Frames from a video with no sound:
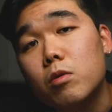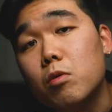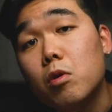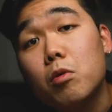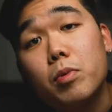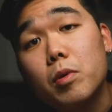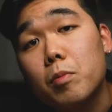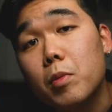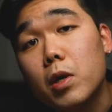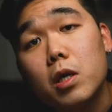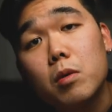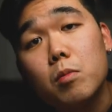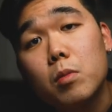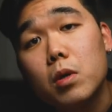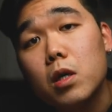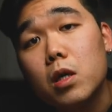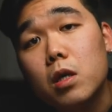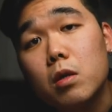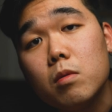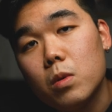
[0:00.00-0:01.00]
you won't be making
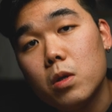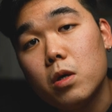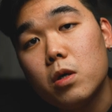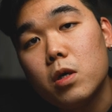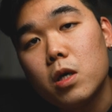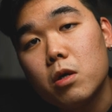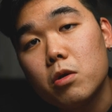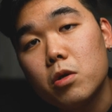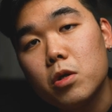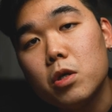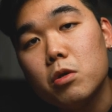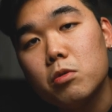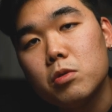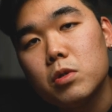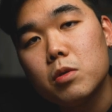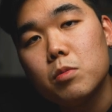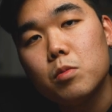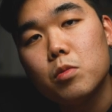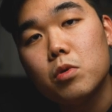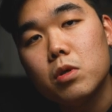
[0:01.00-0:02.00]
money. Learn how to use
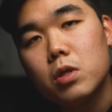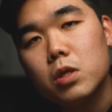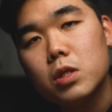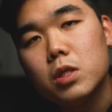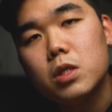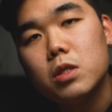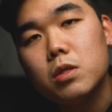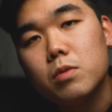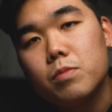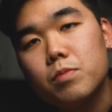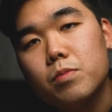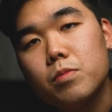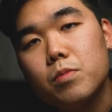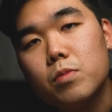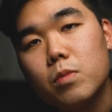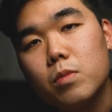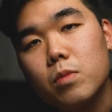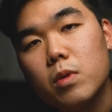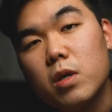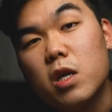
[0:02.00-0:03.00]
some words
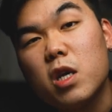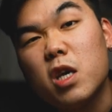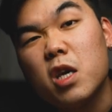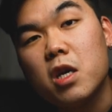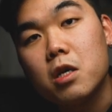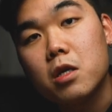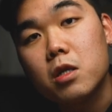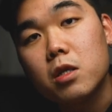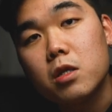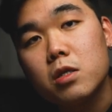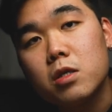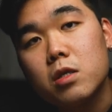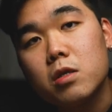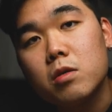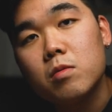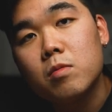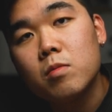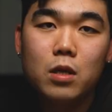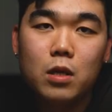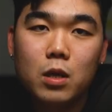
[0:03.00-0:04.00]
in English.
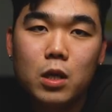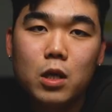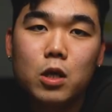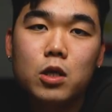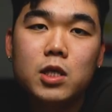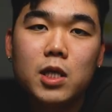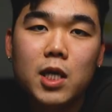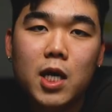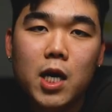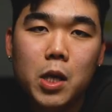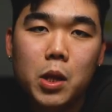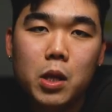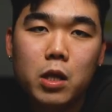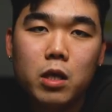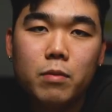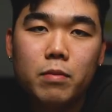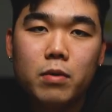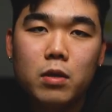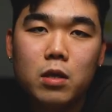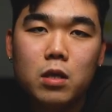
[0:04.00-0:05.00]
Learn to
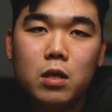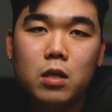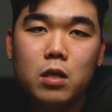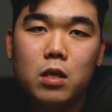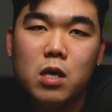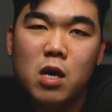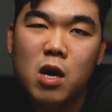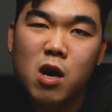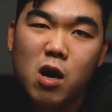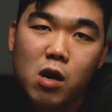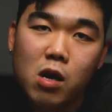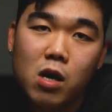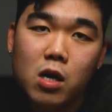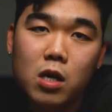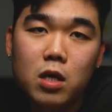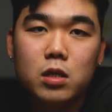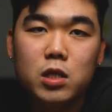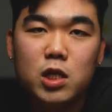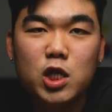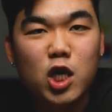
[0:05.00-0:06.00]
ad-lib. Huh,
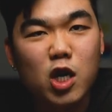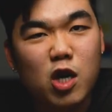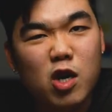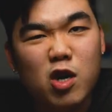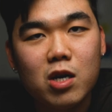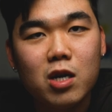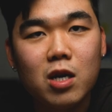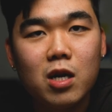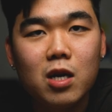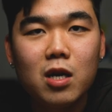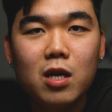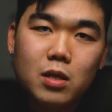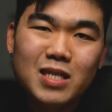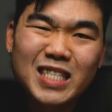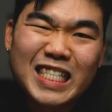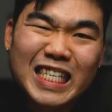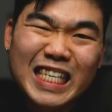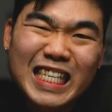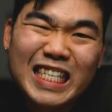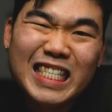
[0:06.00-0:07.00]
skirt,
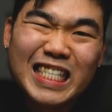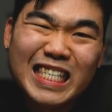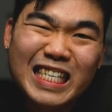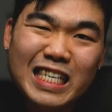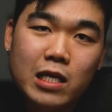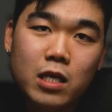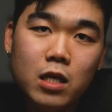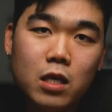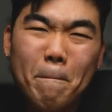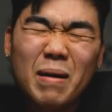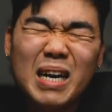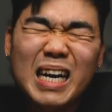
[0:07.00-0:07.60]
ski ski,